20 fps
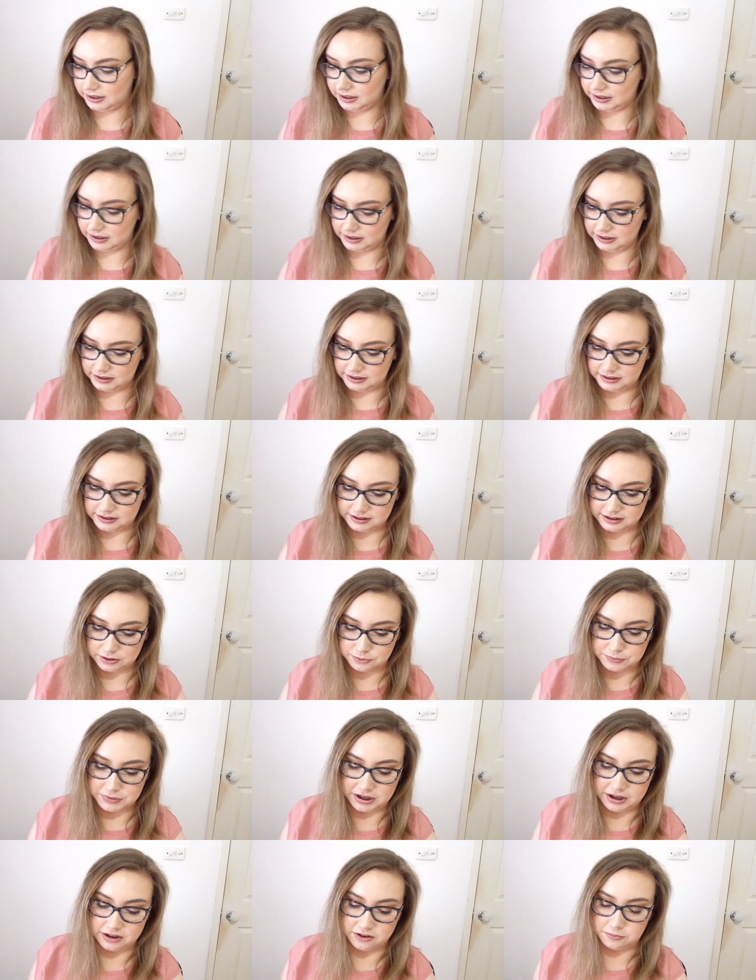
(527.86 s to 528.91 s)
and the
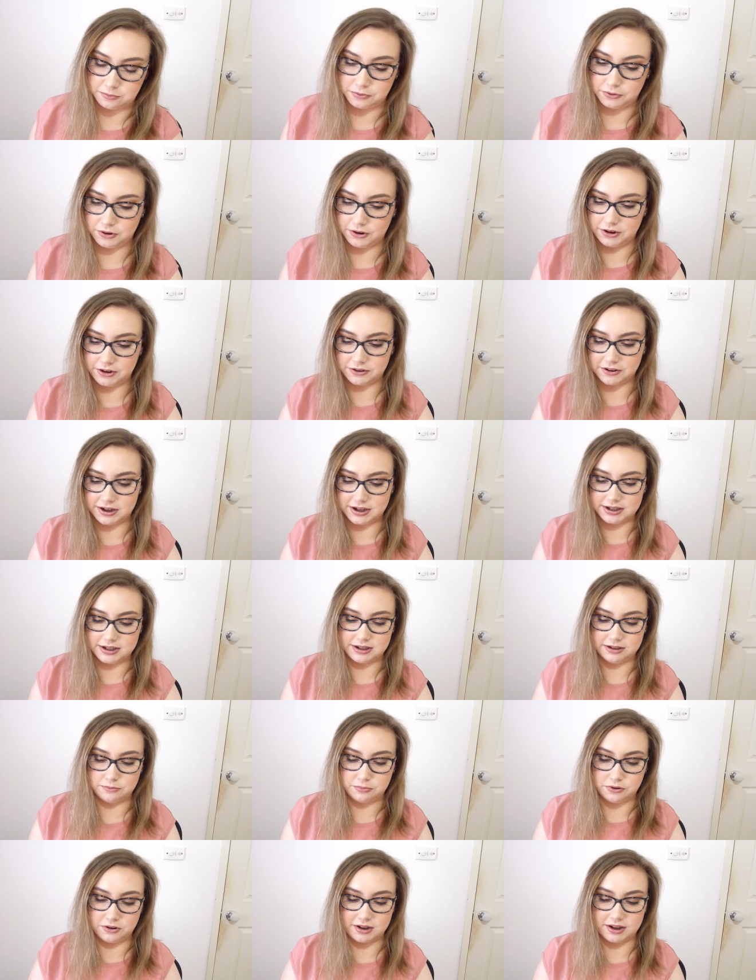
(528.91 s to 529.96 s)
amount of
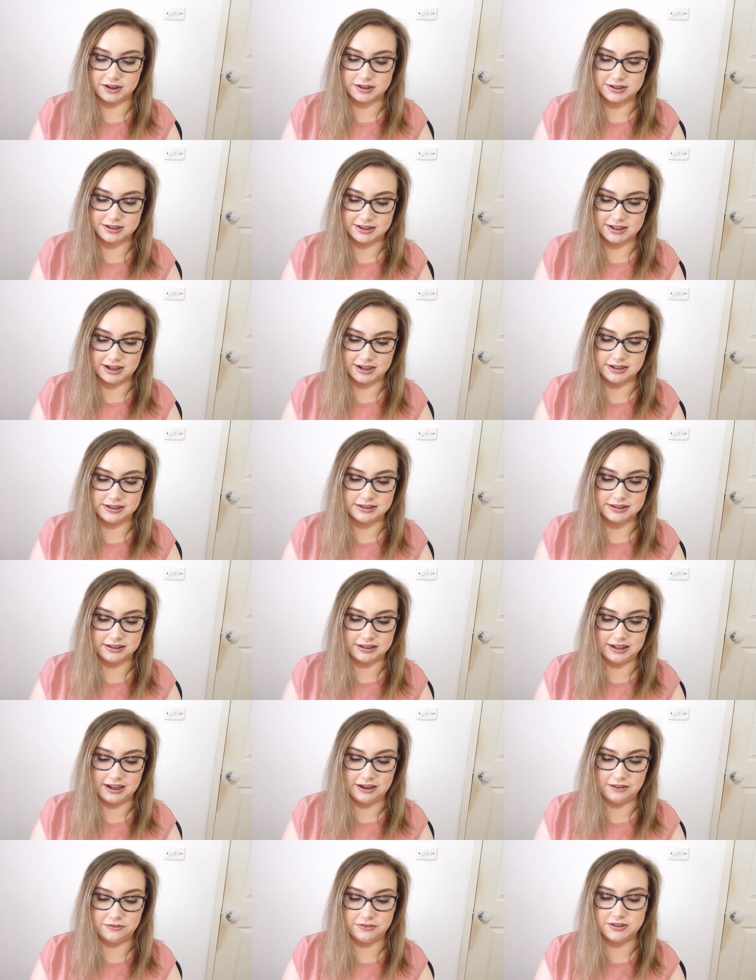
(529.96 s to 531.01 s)
product that is
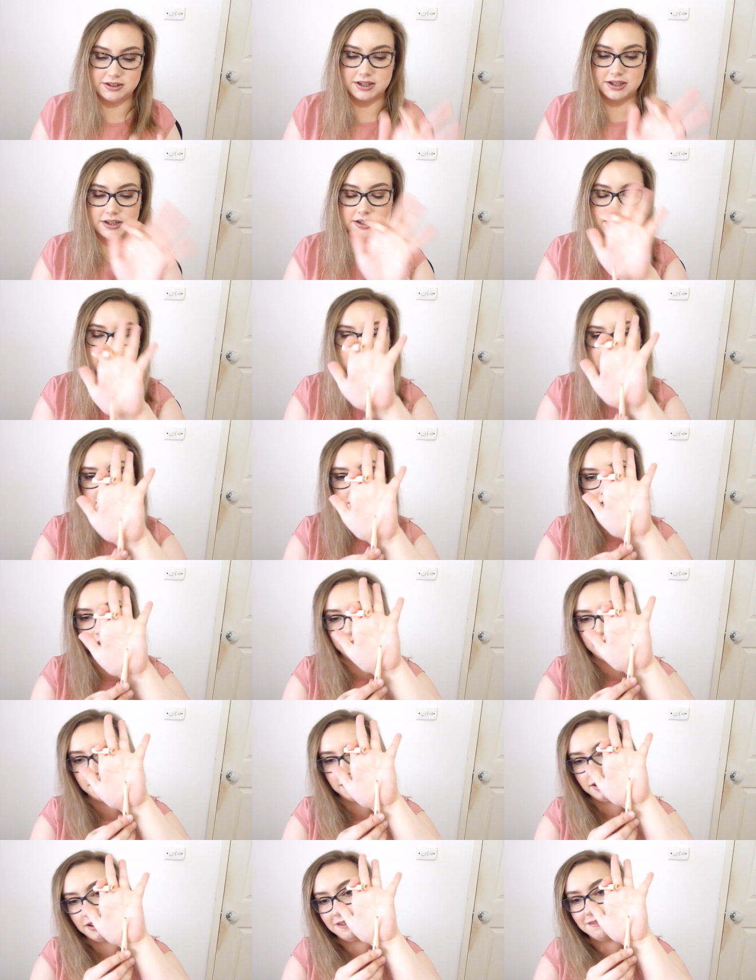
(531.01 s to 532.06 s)
left,
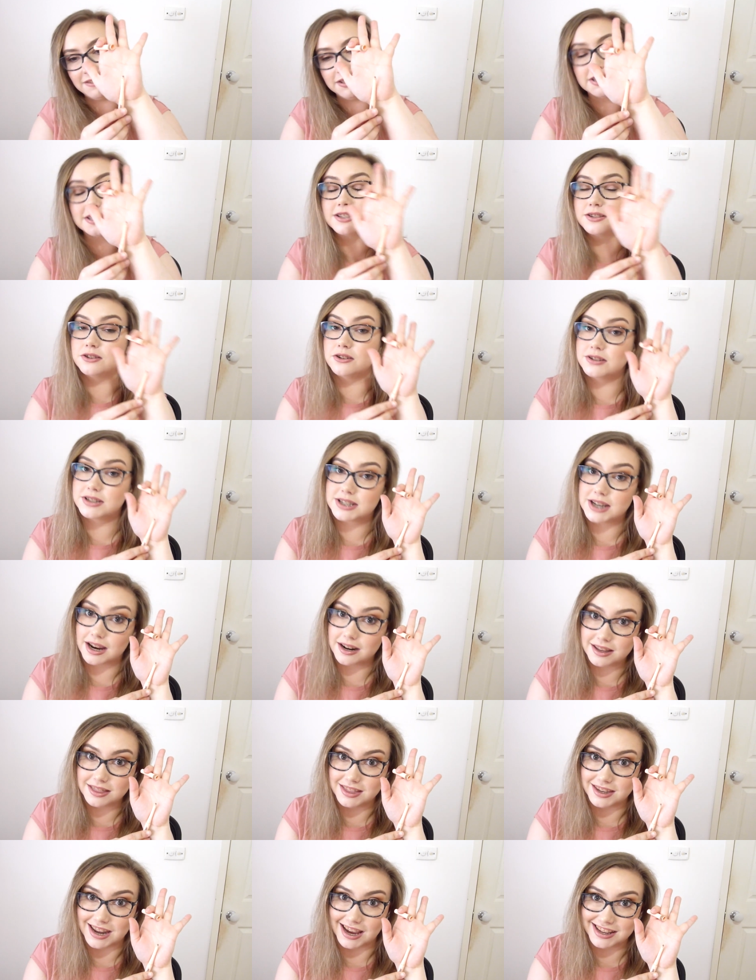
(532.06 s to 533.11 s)
this is not done
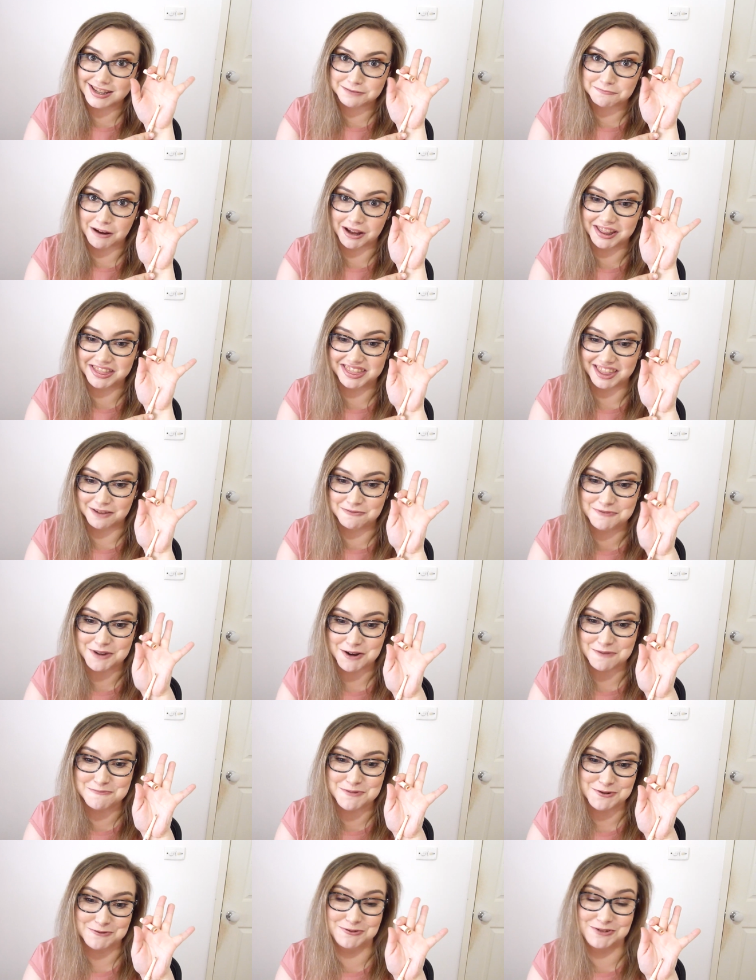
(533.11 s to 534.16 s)
in the next month, I'm
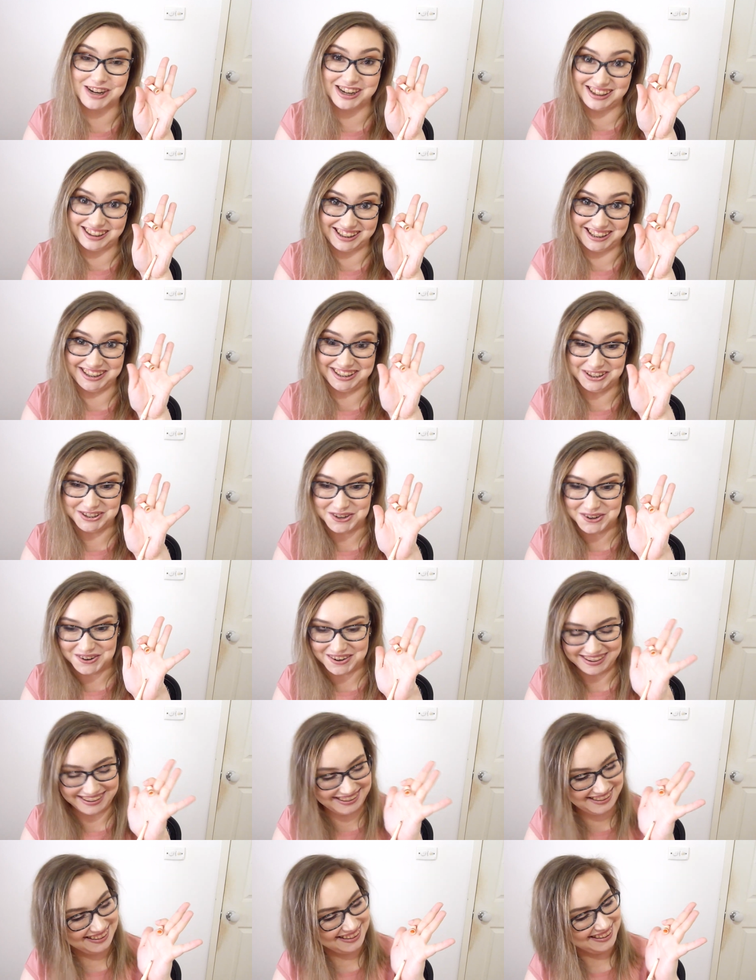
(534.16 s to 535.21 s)
going to be really
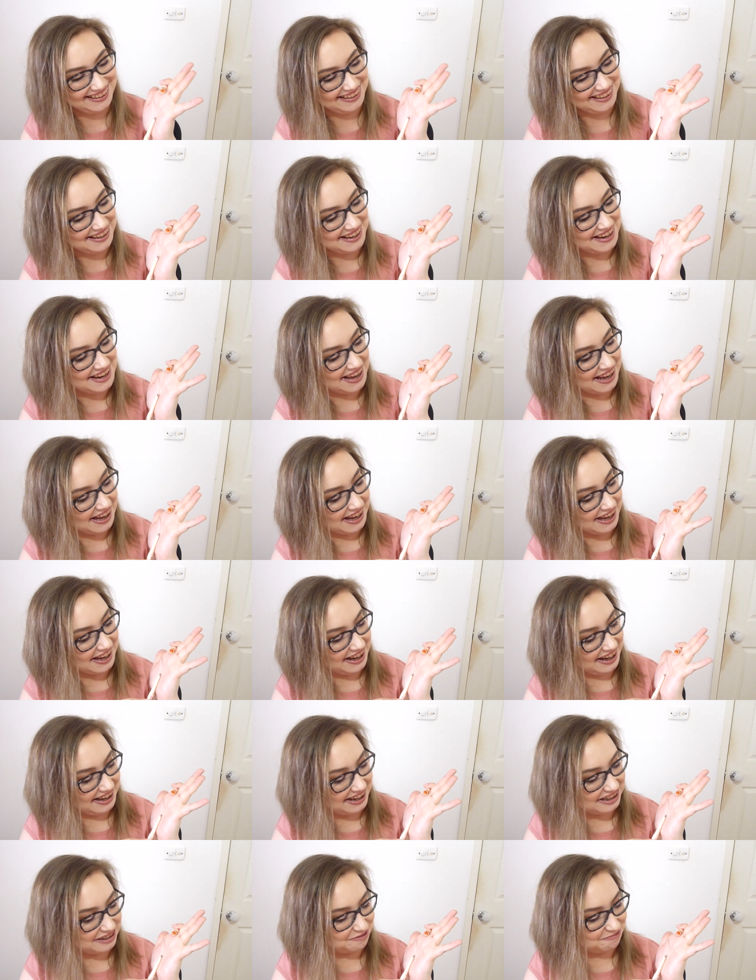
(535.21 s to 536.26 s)
annoyed.
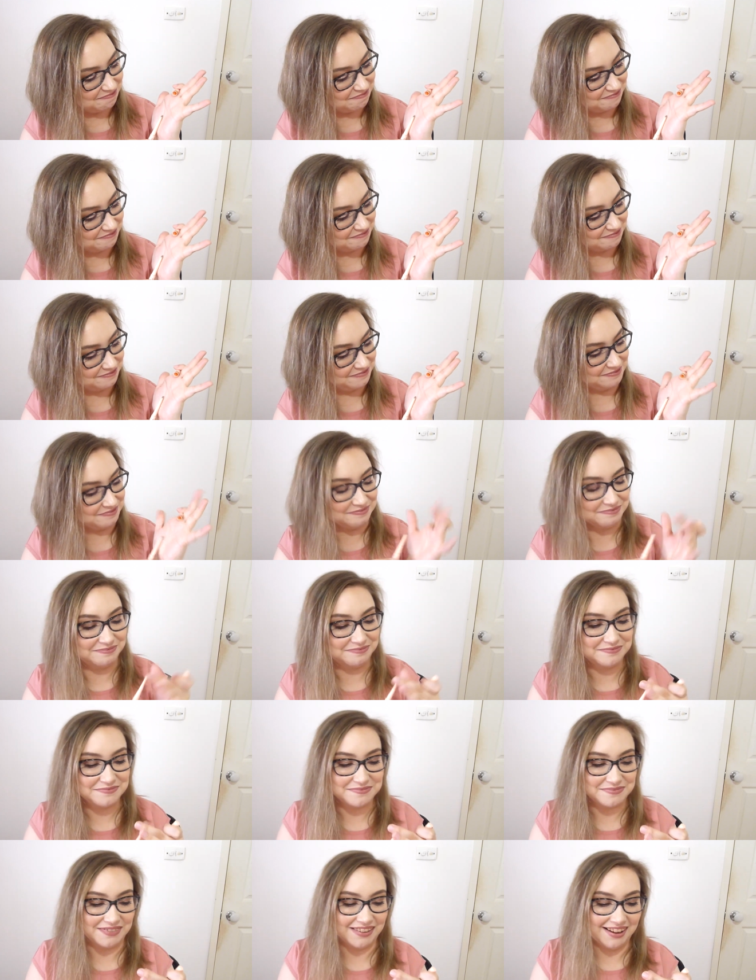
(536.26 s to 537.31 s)

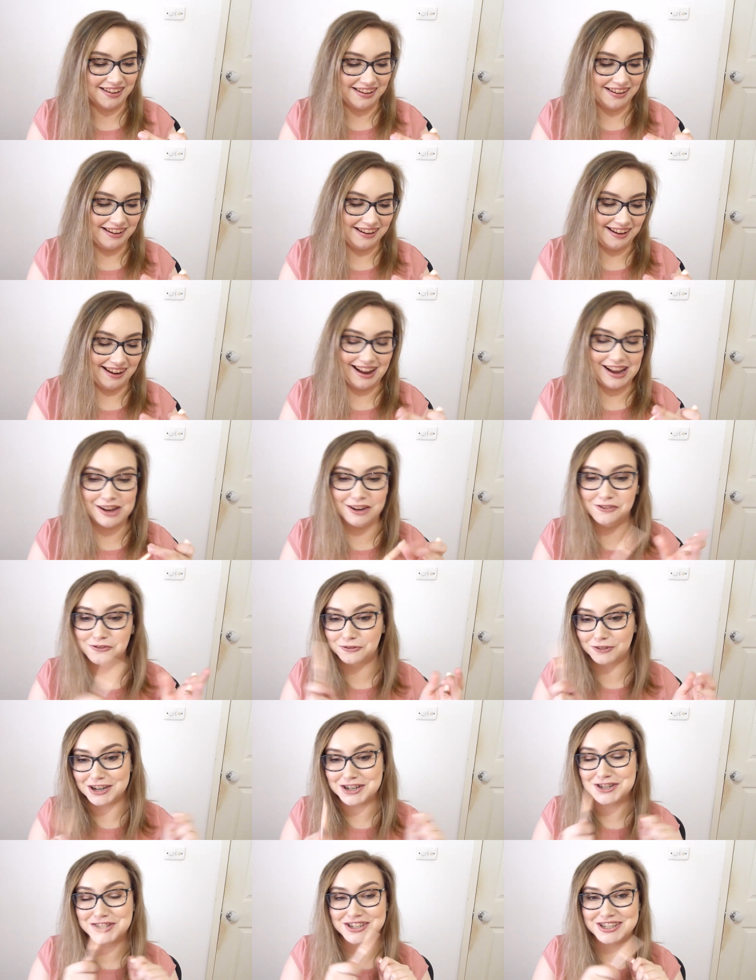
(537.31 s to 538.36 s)
I have
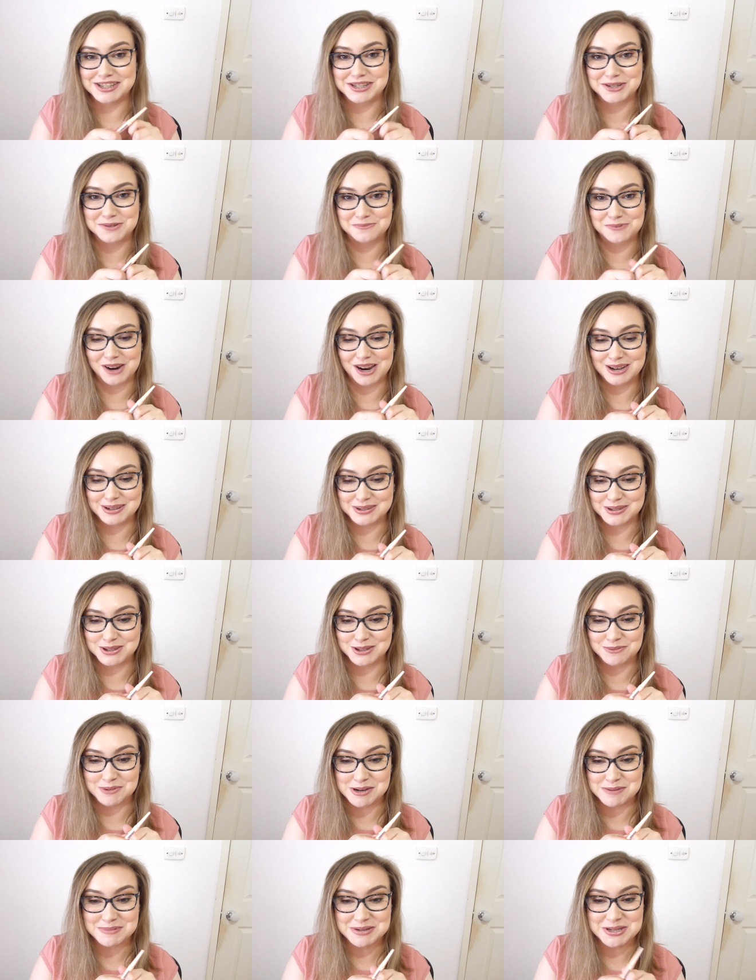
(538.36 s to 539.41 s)
fresh tinted brows at the
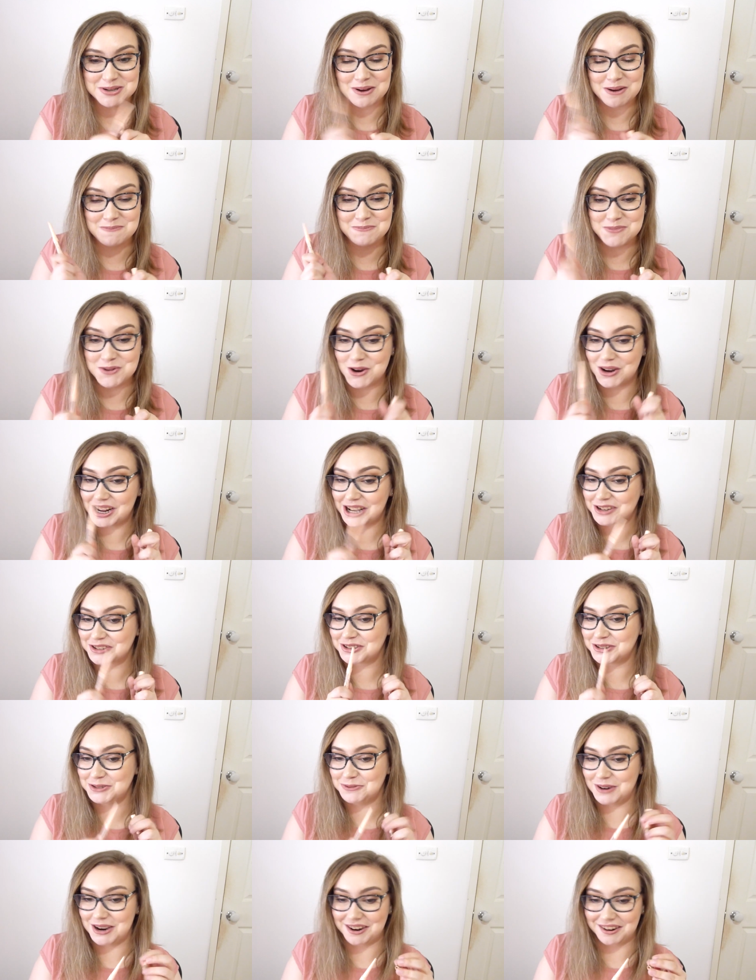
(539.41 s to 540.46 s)
moment, so I'm not
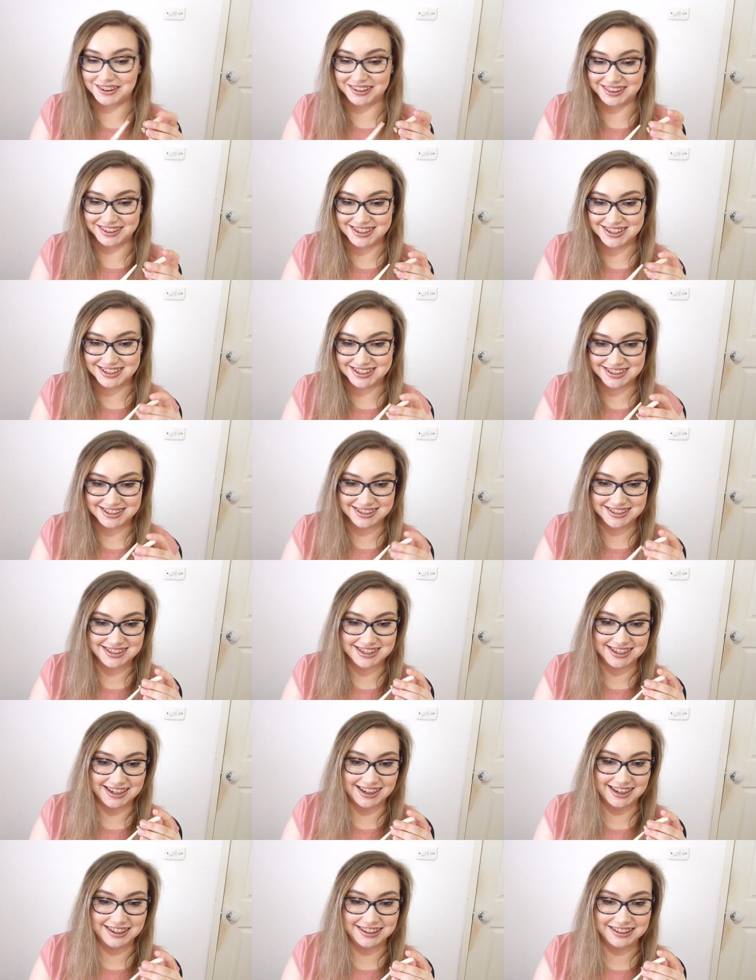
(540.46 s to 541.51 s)
actually wearing this
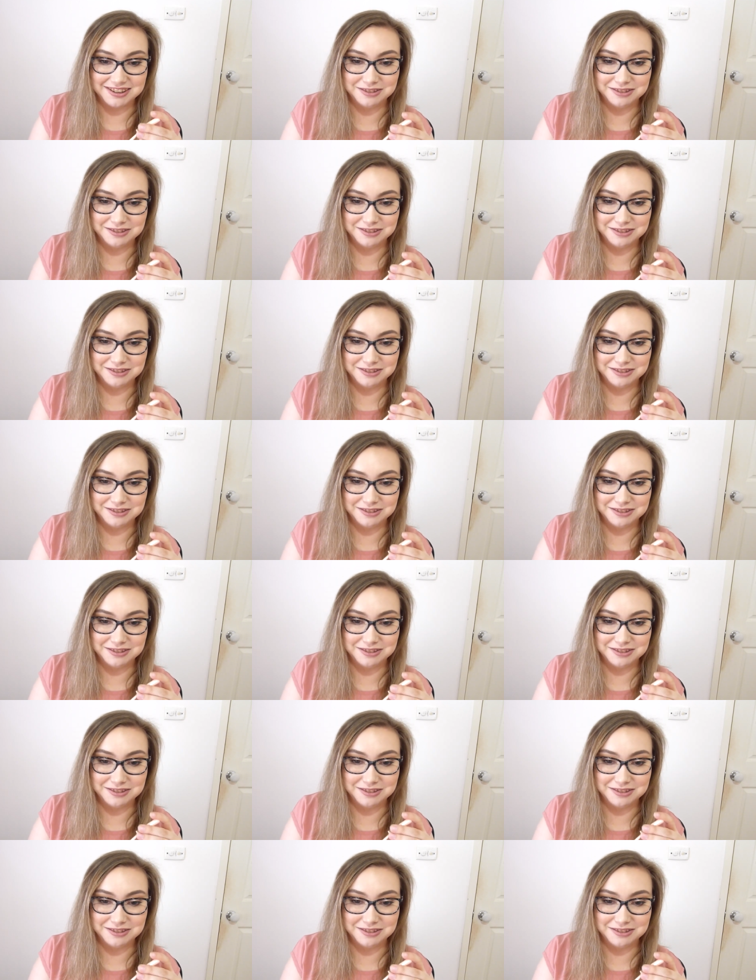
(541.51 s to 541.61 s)
today,